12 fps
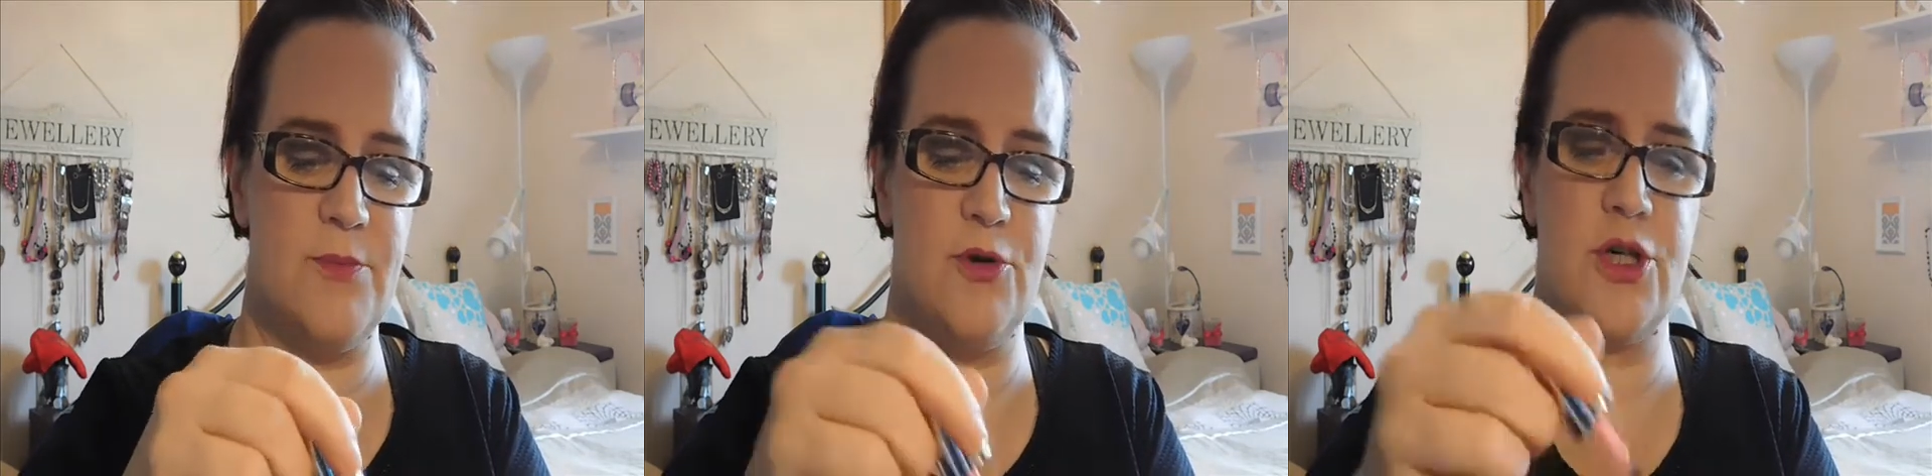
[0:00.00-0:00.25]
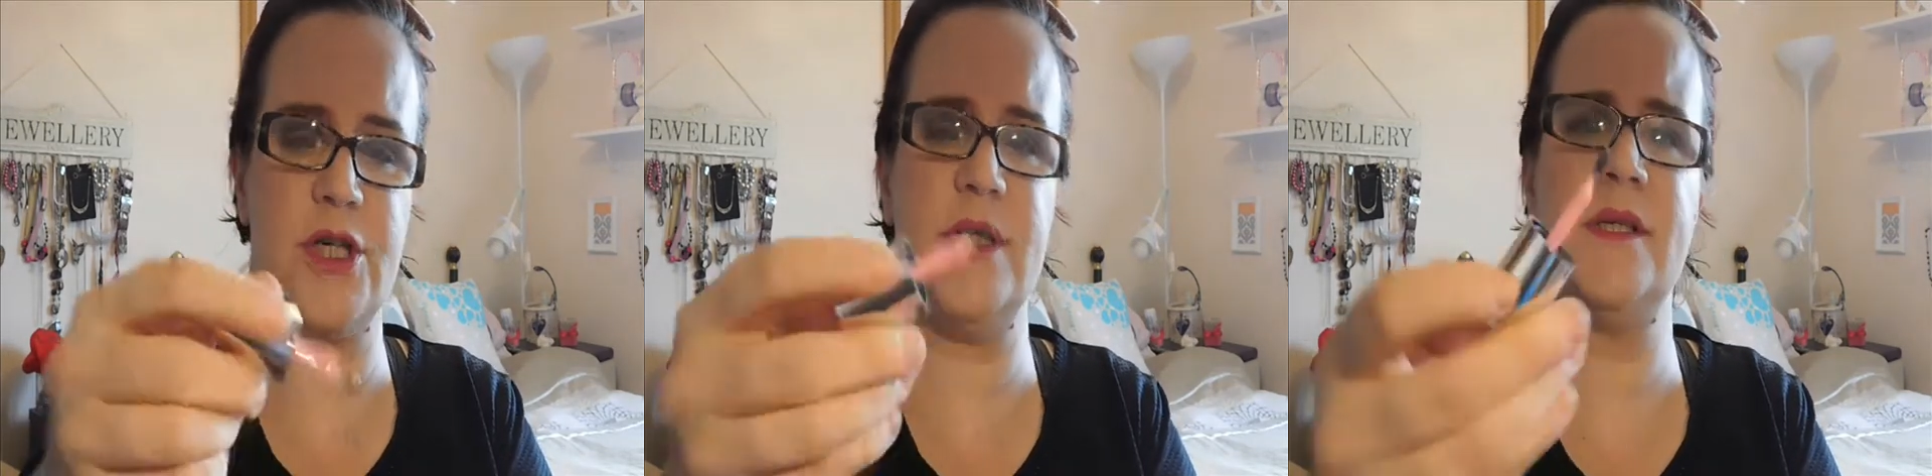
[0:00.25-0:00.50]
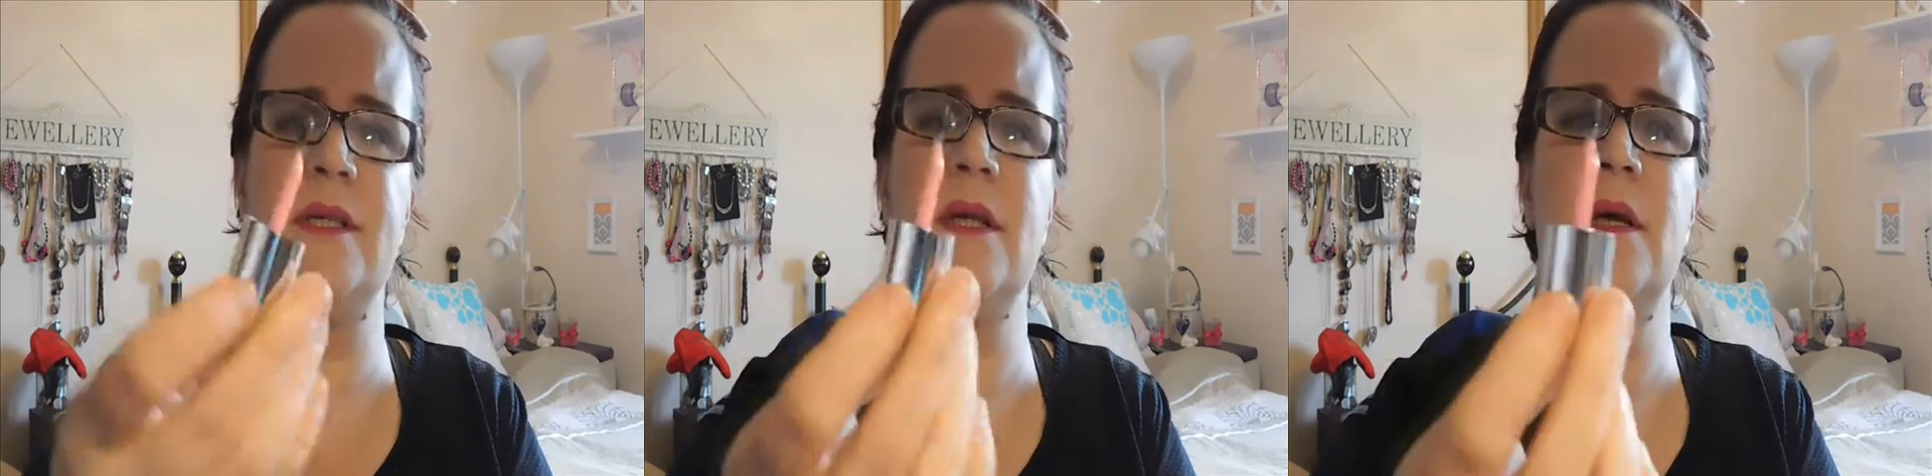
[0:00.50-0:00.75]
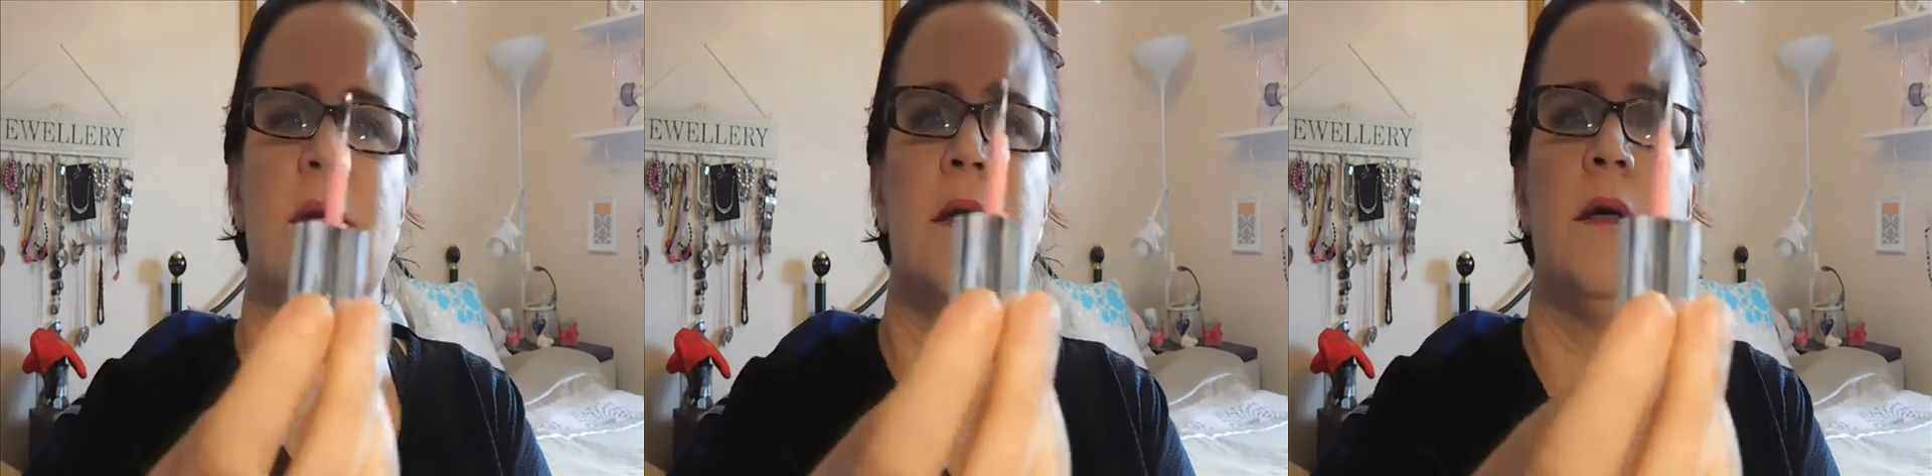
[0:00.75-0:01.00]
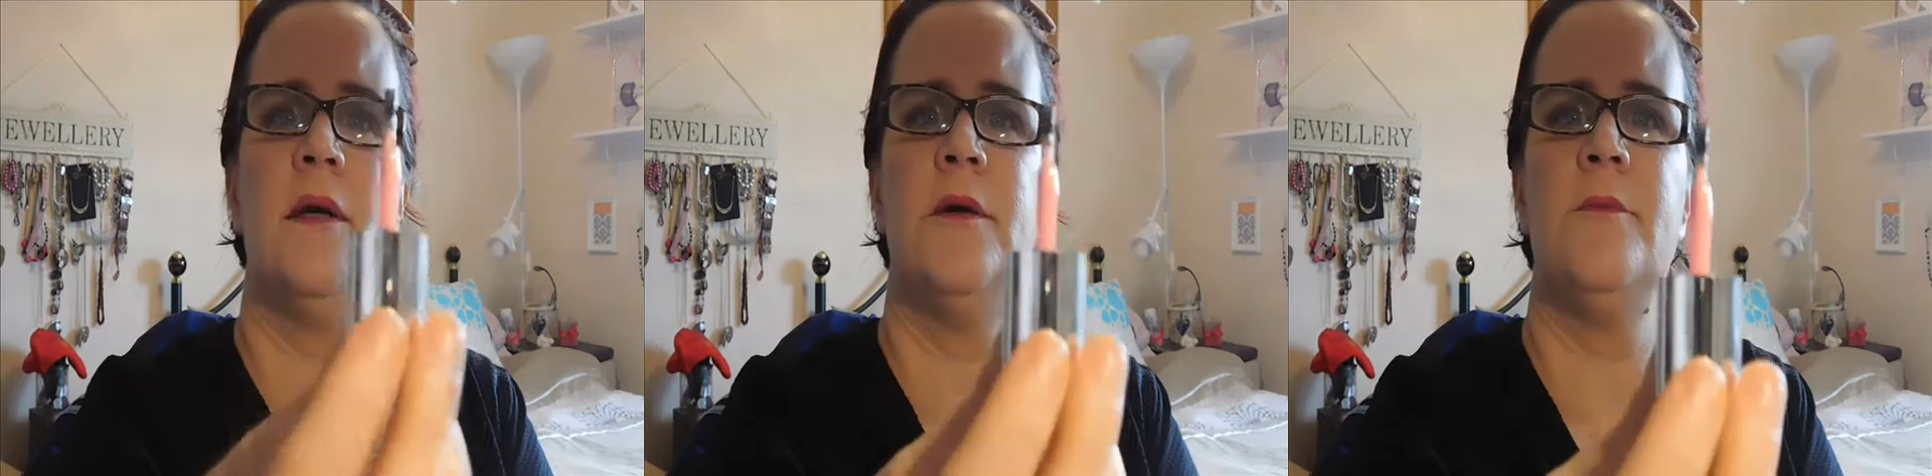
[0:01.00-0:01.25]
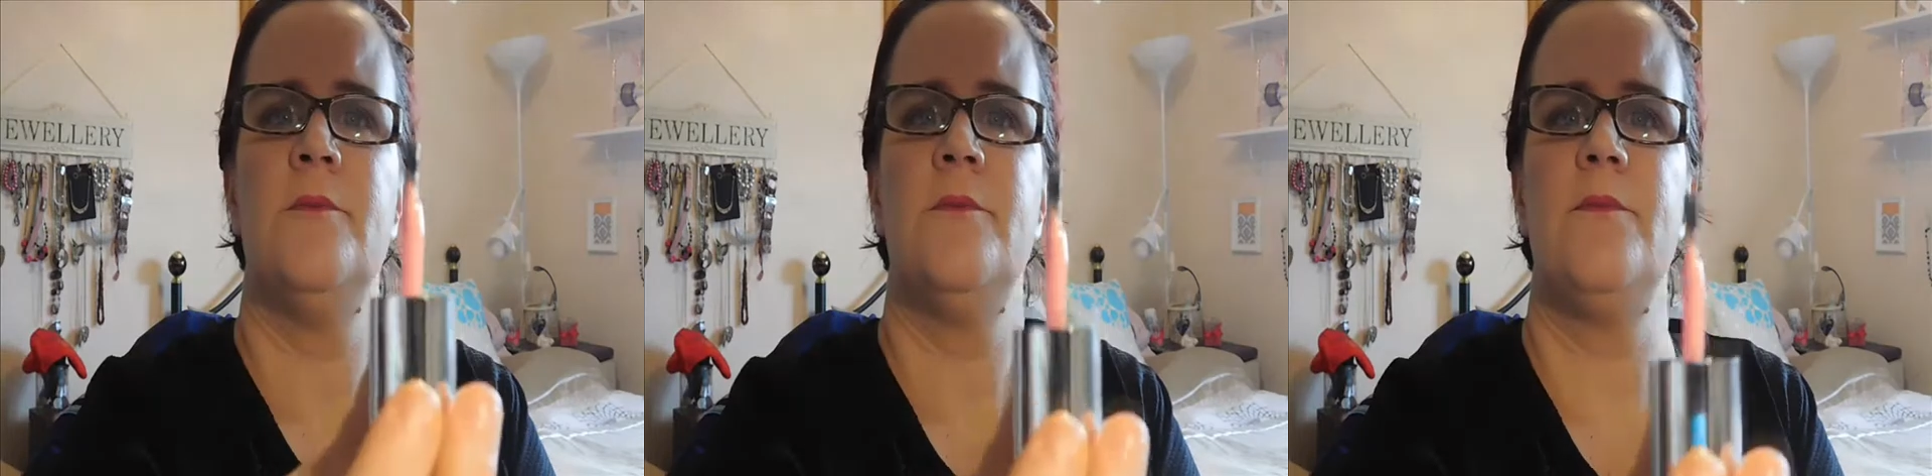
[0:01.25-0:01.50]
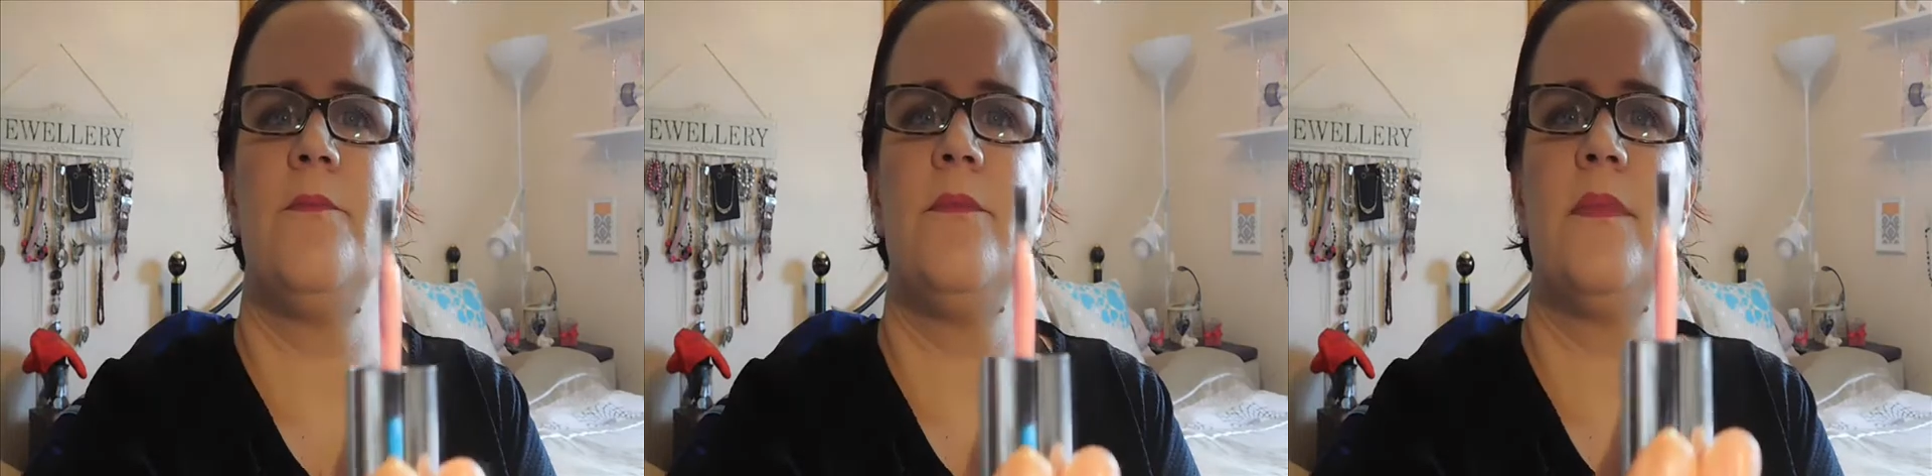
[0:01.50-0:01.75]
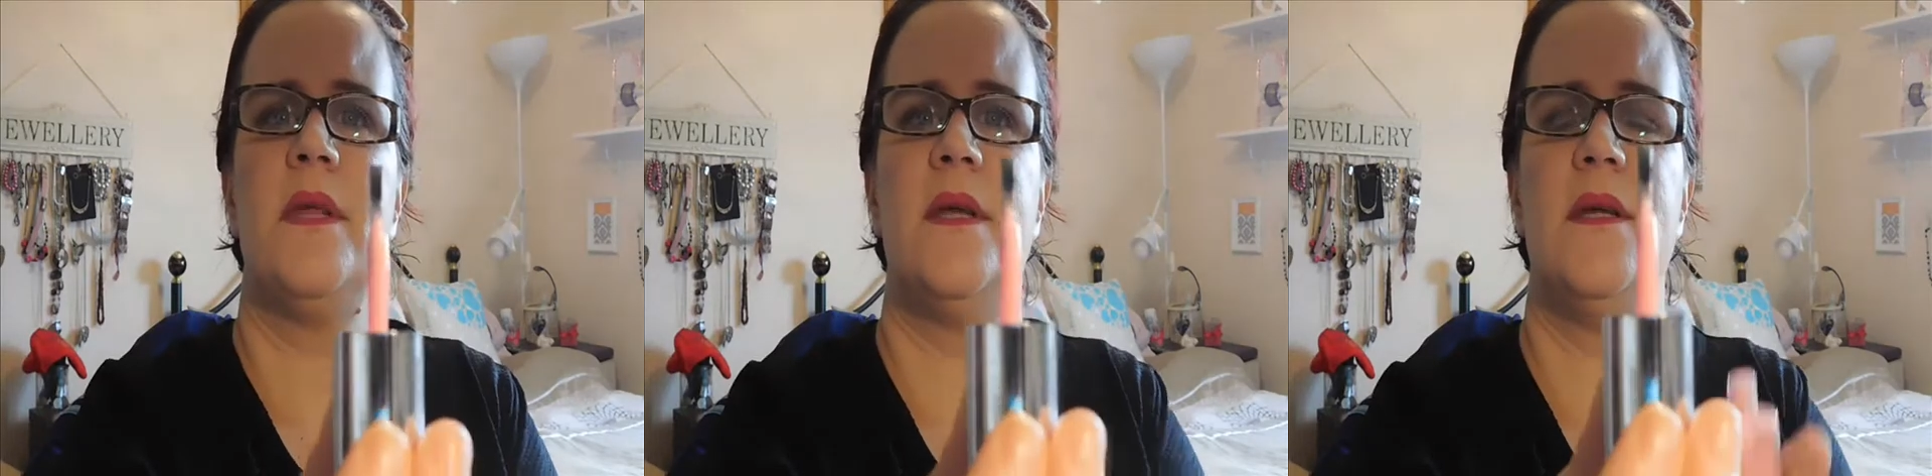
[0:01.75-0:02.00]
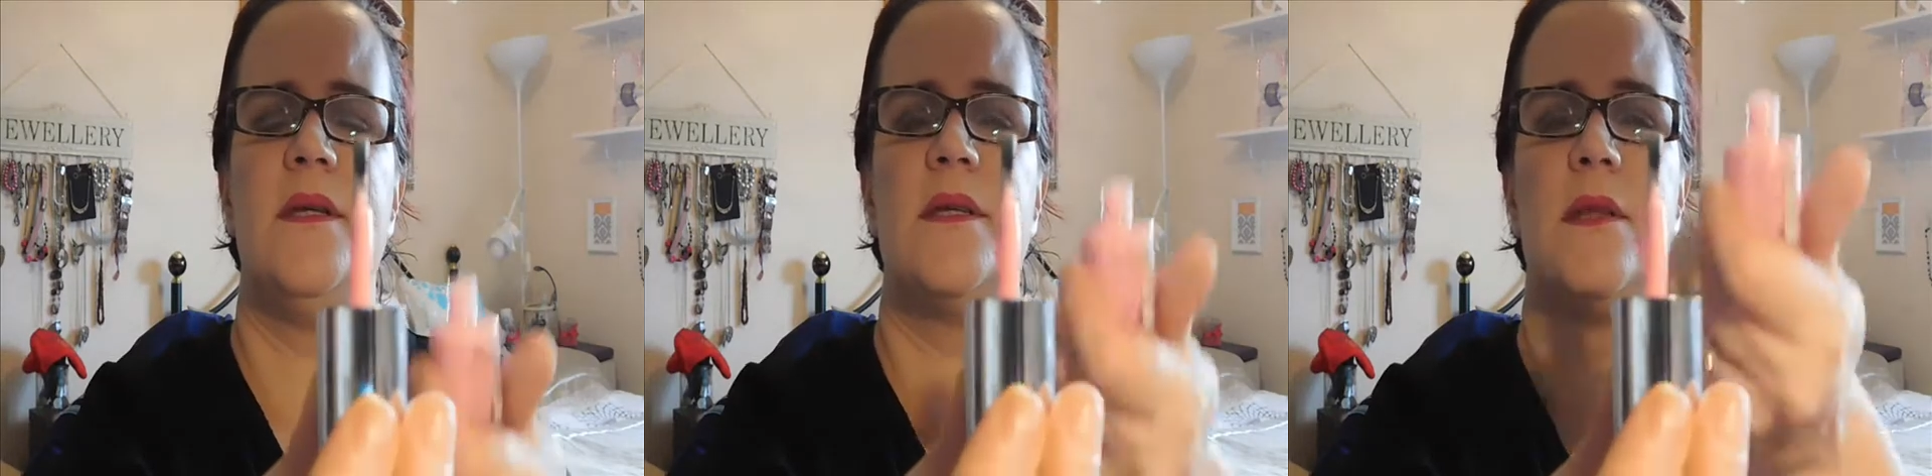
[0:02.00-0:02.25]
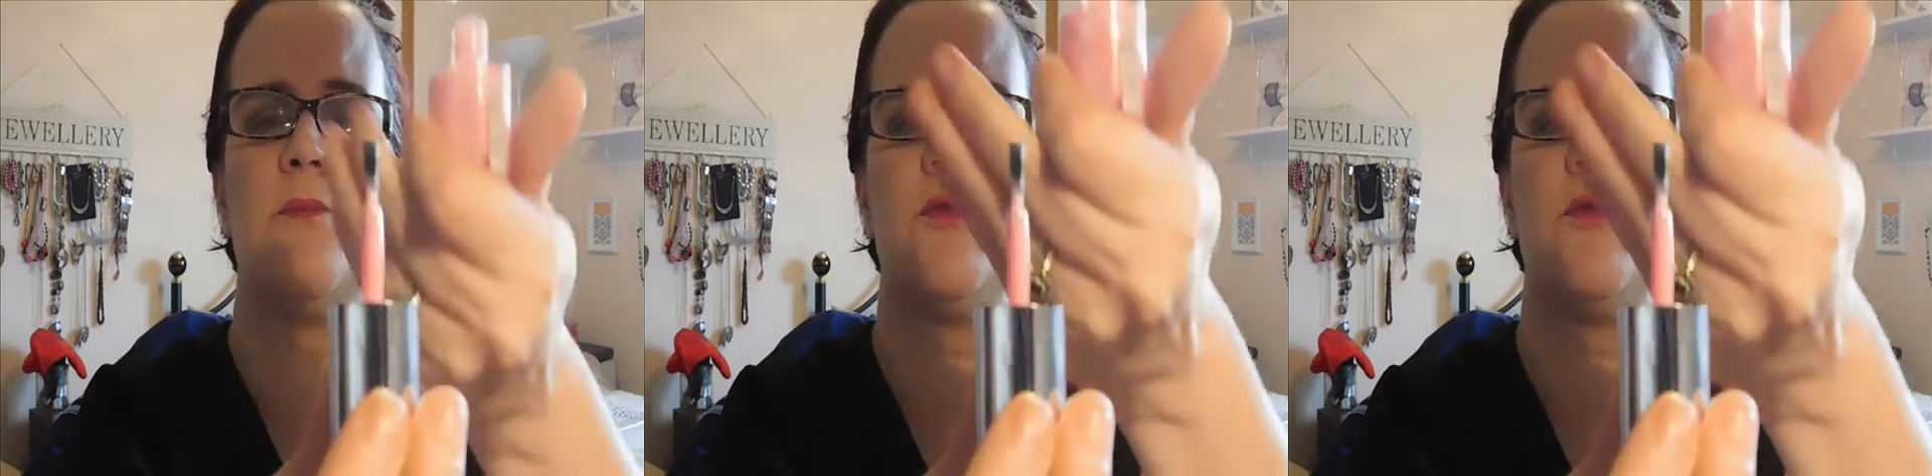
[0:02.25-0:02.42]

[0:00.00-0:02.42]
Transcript: brushes. These are the